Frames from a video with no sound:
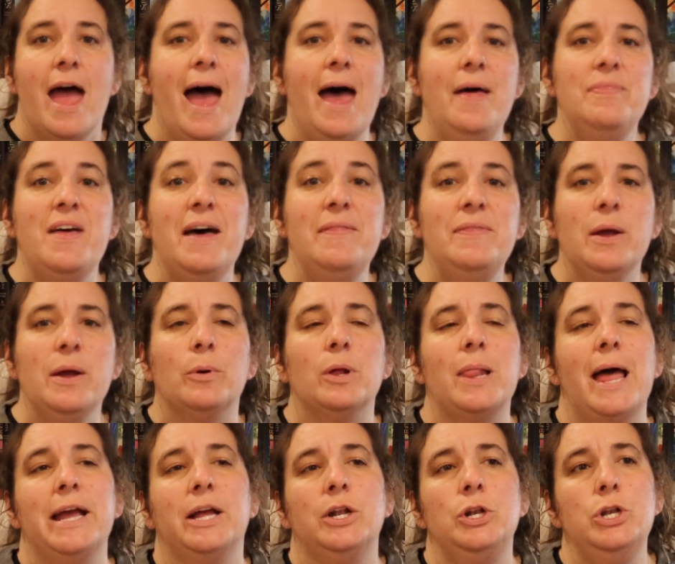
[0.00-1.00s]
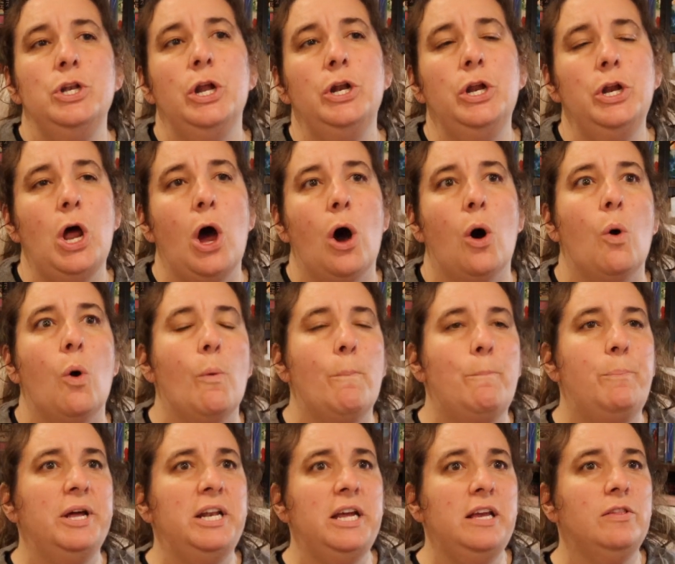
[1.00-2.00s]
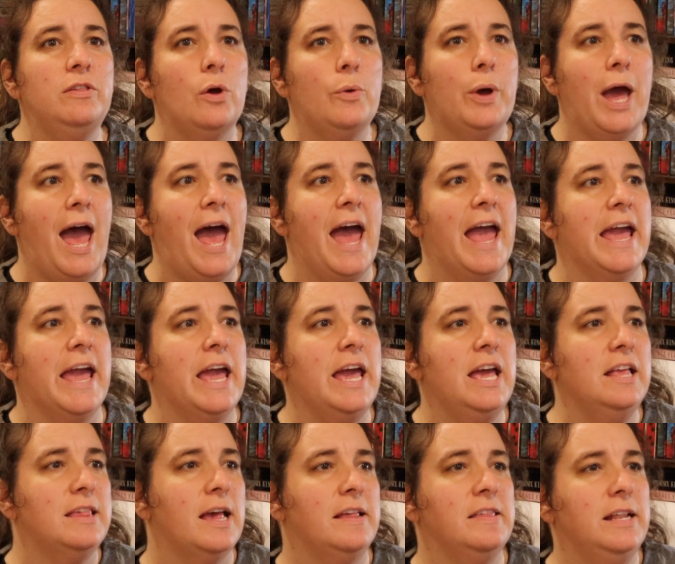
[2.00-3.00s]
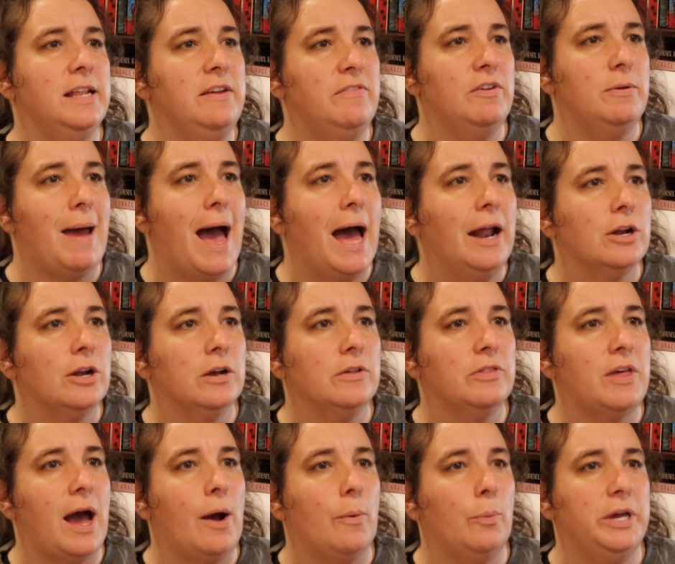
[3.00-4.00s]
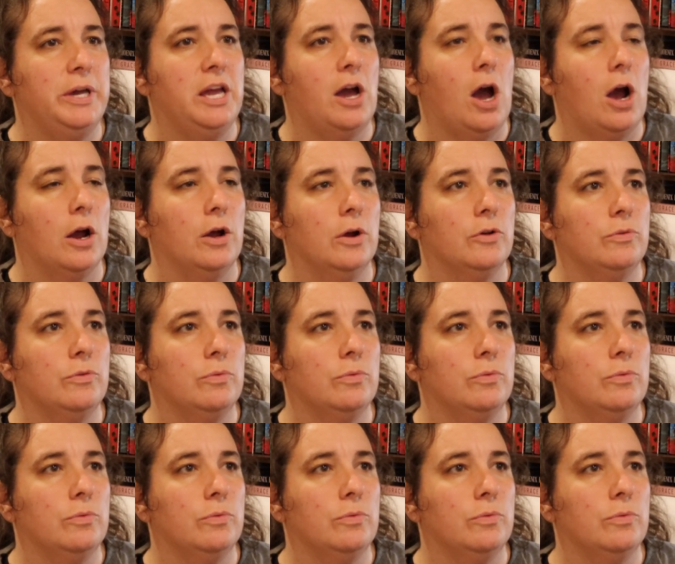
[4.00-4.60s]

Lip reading: And then they were like, no, but it's okay. It doesn't even matter that we are